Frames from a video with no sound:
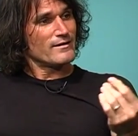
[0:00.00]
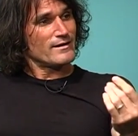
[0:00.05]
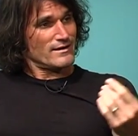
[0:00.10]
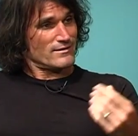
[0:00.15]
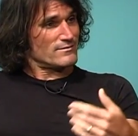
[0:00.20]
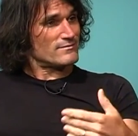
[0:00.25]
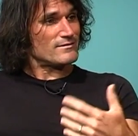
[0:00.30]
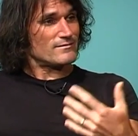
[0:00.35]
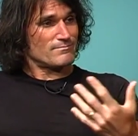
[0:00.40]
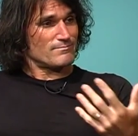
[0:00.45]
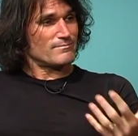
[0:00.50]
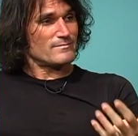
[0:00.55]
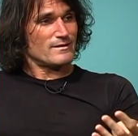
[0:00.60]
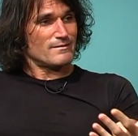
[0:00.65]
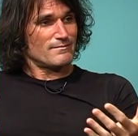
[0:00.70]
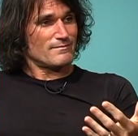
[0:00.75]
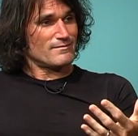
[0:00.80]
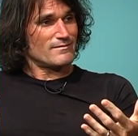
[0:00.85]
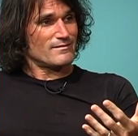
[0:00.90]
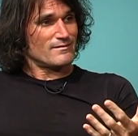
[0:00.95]
It's the,
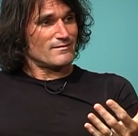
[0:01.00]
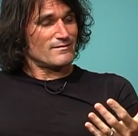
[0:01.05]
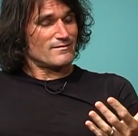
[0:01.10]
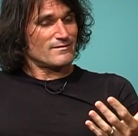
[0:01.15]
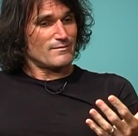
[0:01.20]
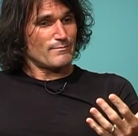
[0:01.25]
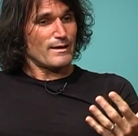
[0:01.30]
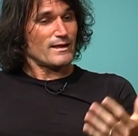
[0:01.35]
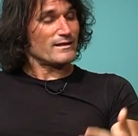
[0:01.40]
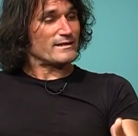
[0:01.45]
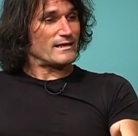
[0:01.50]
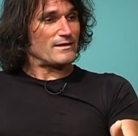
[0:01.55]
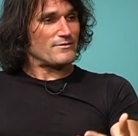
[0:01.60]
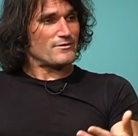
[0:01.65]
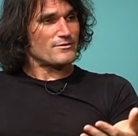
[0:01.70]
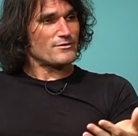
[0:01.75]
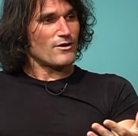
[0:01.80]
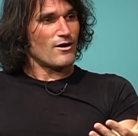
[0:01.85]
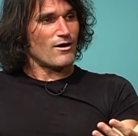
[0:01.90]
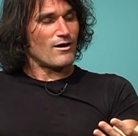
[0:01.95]
the, the melody of
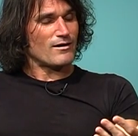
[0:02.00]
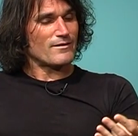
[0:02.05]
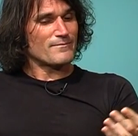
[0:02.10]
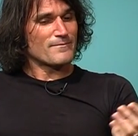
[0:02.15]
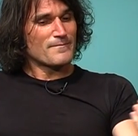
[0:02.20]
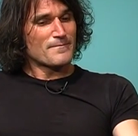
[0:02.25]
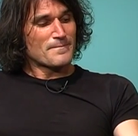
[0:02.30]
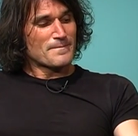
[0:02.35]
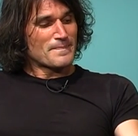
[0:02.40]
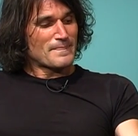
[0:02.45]
the song.